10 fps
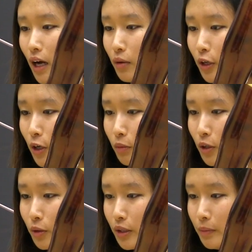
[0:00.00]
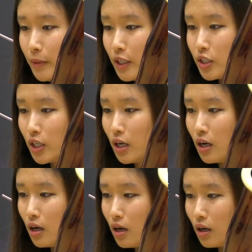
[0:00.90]
That would help lower the pitch.
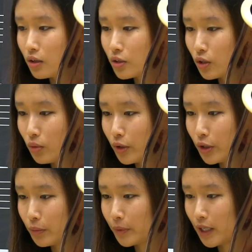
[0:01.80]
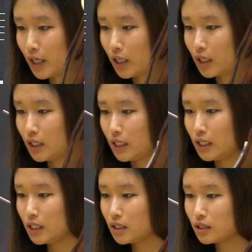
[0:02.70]
Also, when you're playing
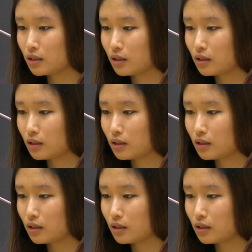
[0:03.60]
E's,